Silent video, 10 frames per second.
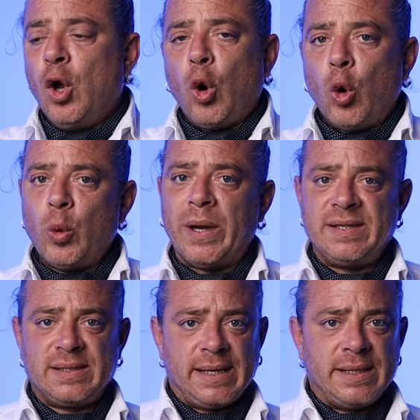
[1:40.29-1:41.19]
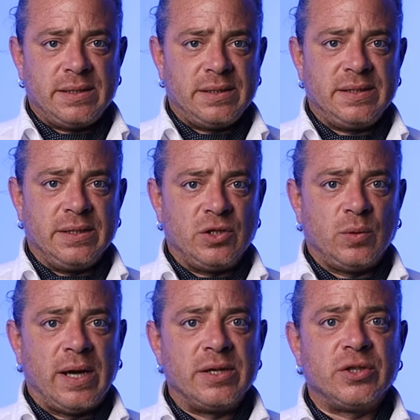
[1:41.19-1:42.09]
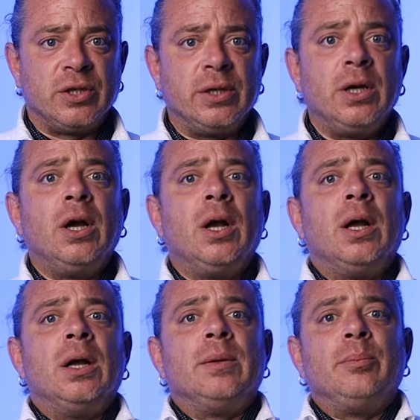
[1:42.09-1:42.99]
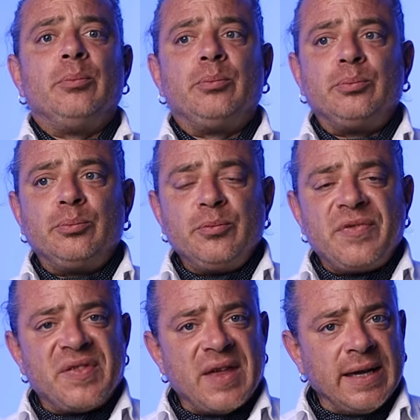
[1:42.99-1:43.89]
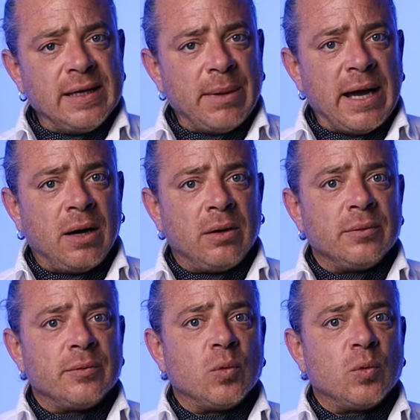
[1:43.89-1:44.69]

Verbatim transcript: always gauge the situation, think about